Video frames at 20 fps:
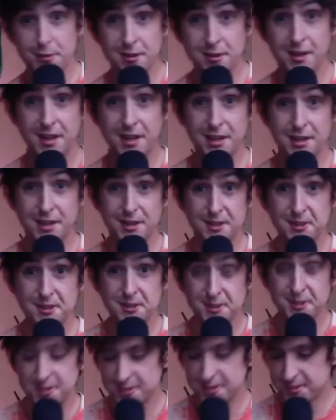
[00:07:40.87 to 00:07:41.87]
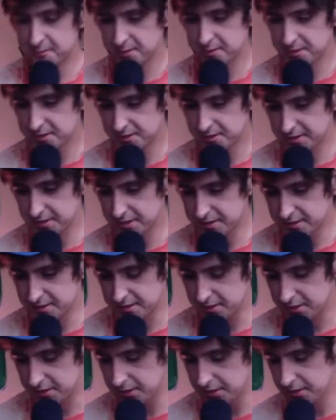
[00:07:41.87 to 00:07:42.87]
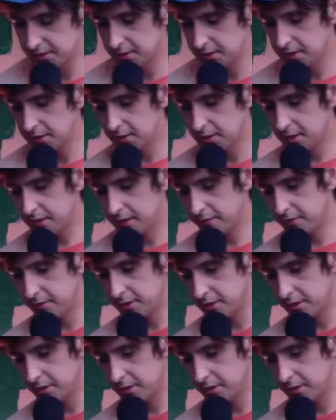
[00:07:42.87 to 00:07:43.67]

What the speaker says: Thank you. But let's see. I haven't heard